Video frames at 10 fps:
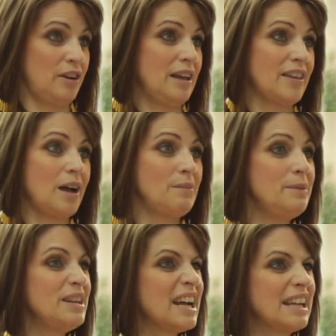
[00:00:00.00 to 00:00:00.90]
And I thought,
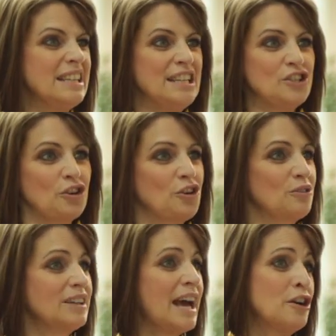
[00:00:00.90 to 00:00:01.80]
maybe I can teach her
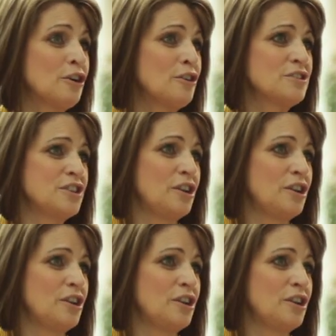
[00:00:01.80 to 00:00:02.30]
her letters.